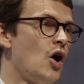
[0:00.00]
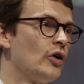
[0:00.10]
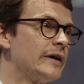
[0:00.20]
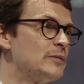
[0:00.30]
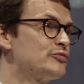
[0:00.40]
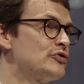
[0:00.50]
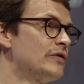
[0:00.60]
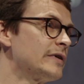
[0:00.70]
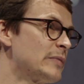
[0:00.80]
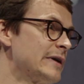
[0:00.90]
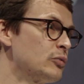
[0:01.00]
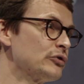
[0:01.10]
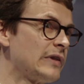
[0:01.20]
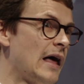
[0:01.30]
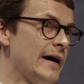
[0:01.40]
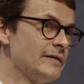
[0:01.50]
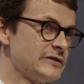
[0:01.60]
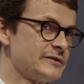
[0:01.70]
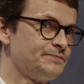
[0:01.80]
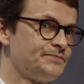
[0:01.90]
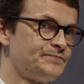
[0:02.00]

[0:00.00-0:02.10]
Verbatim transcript: on improving people's lives.